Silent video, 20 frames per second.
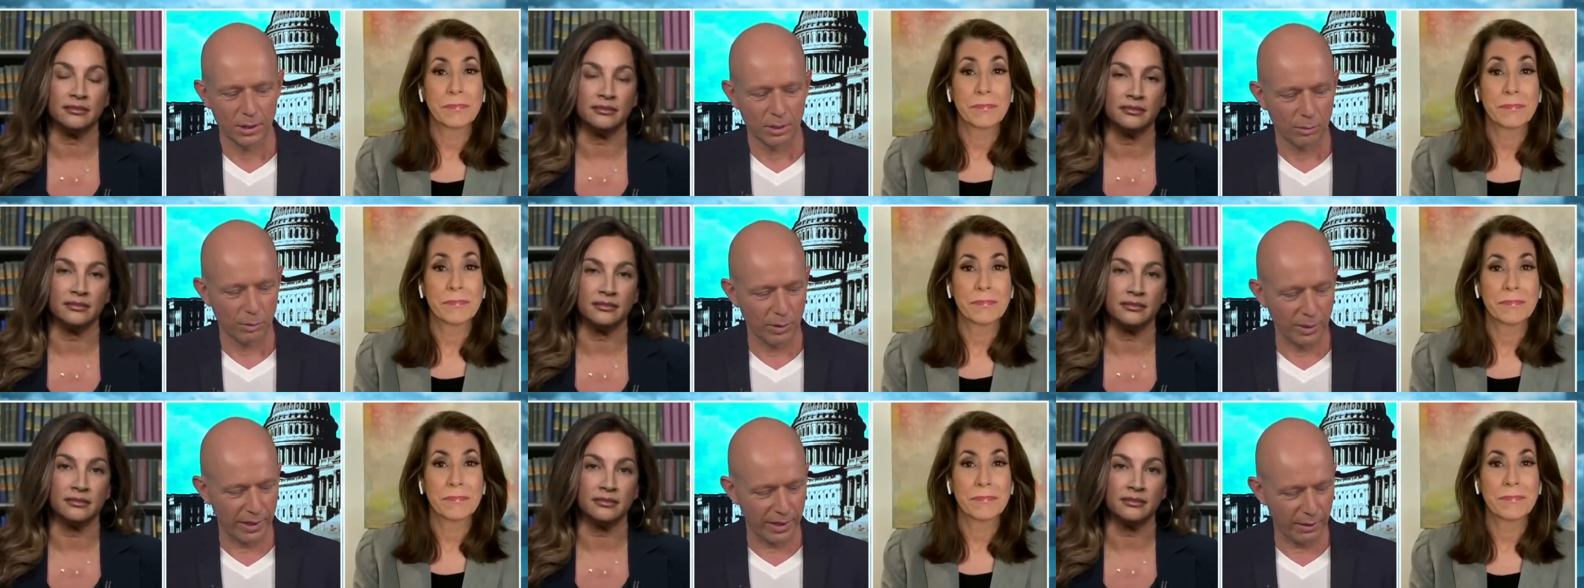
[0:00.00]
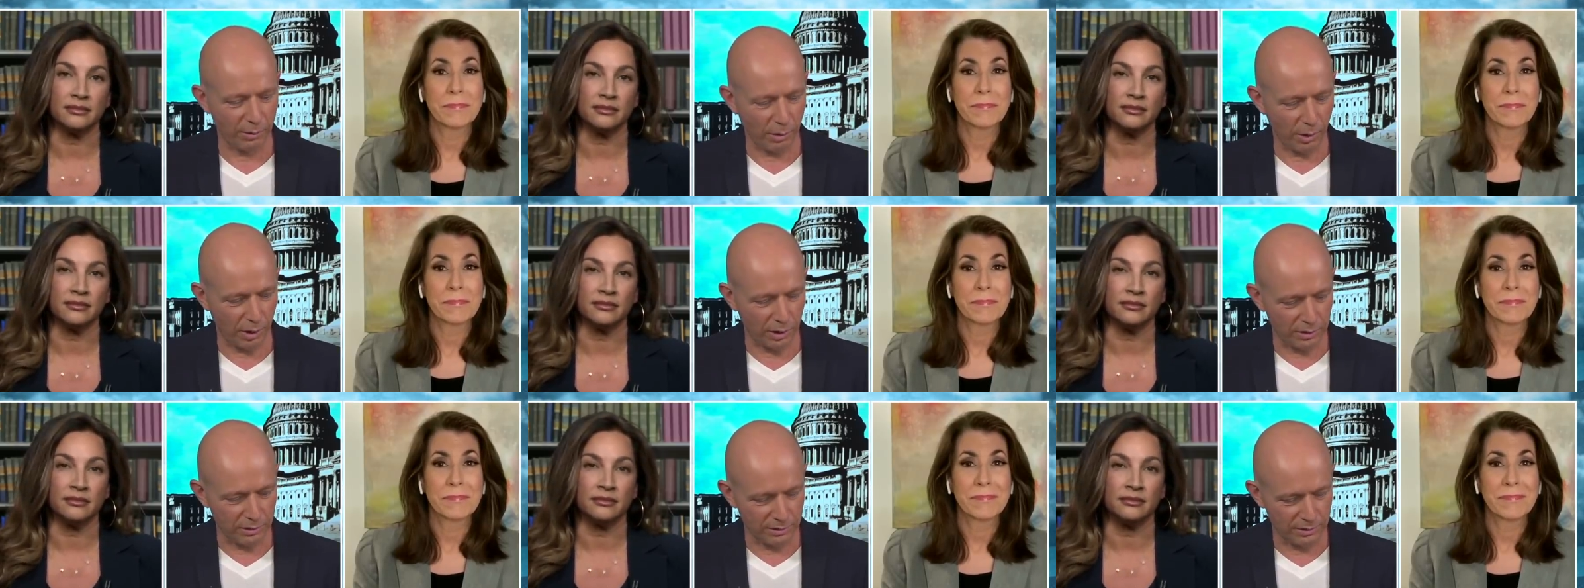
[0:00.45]
Speaker 1: Well, there you
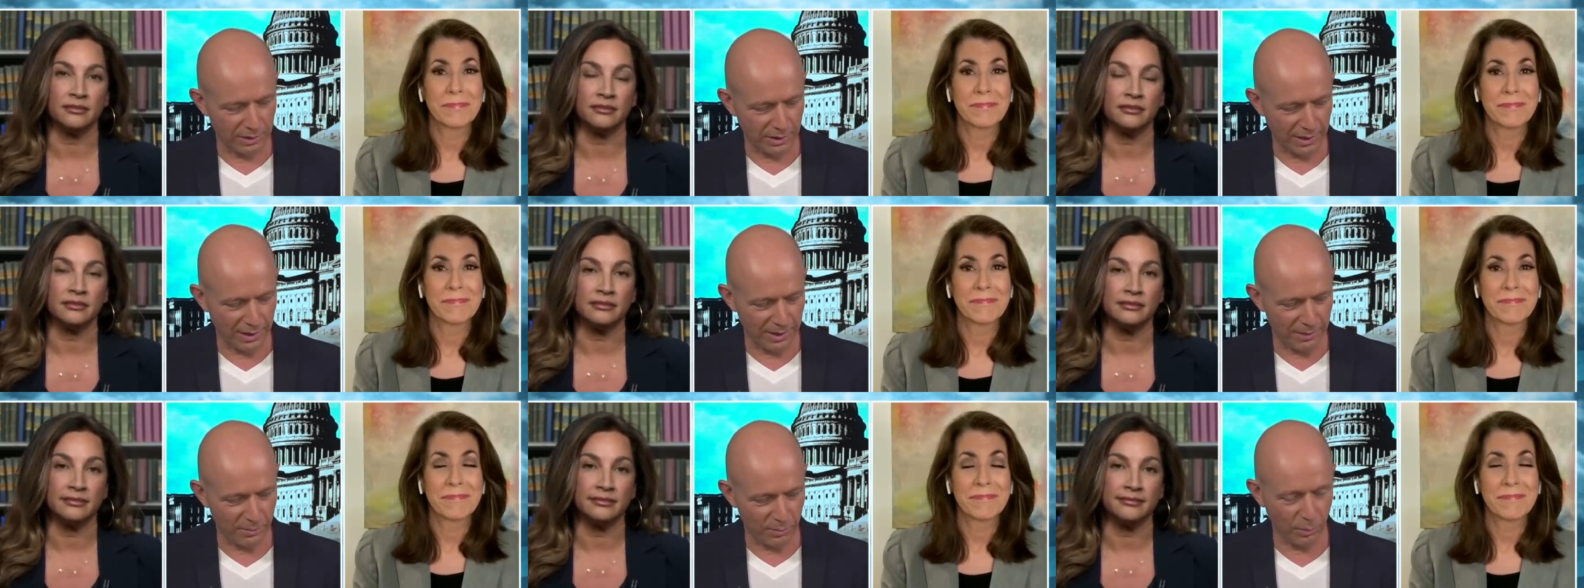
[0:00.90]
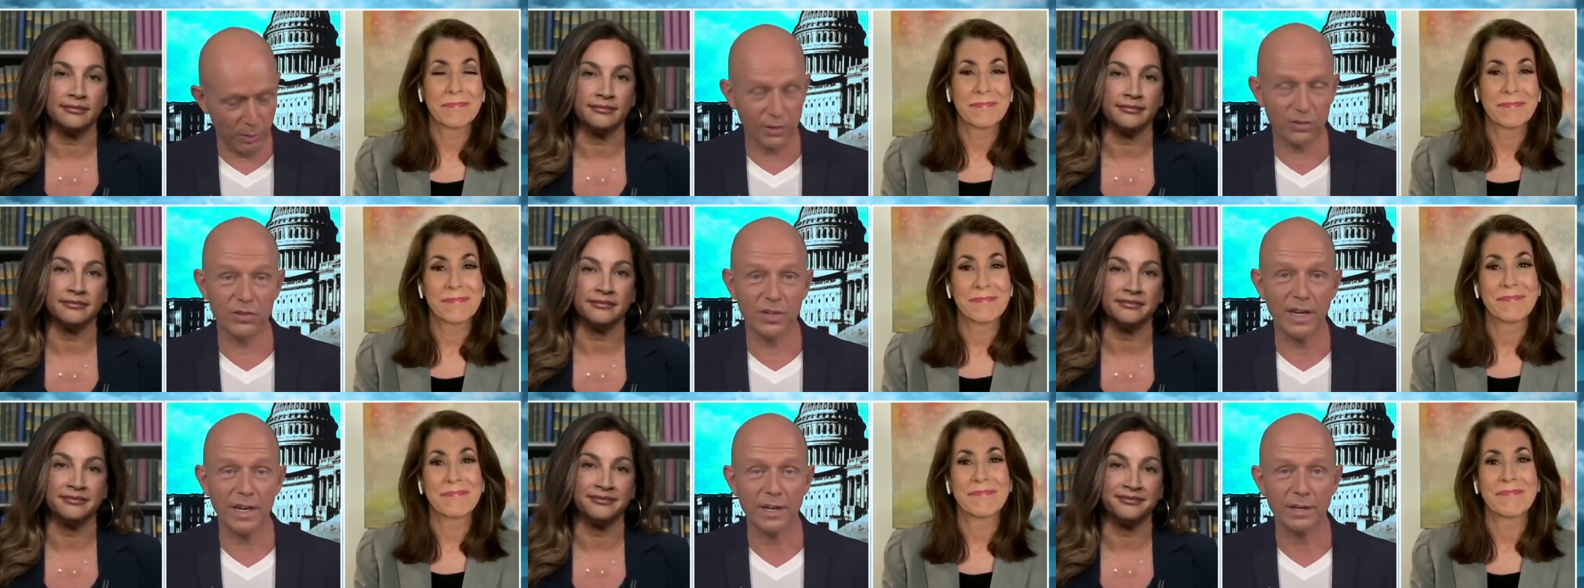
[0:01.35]
are. Um, we'll
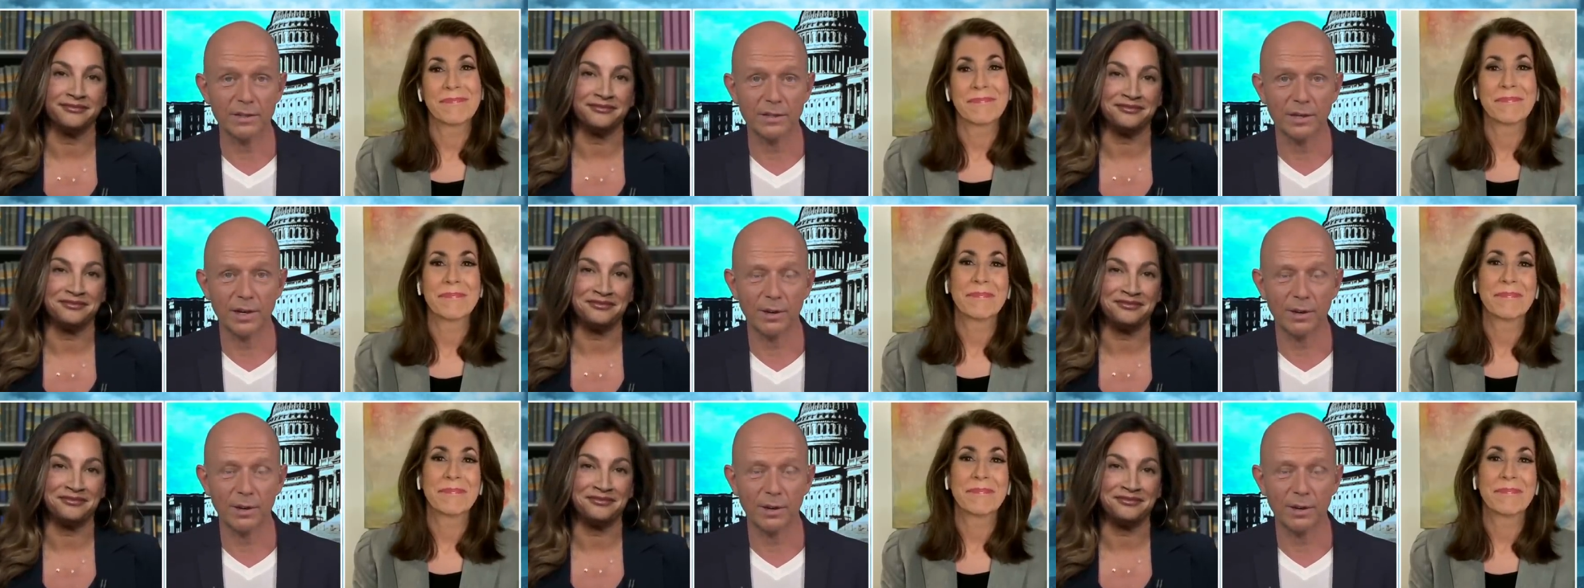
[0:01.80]
see.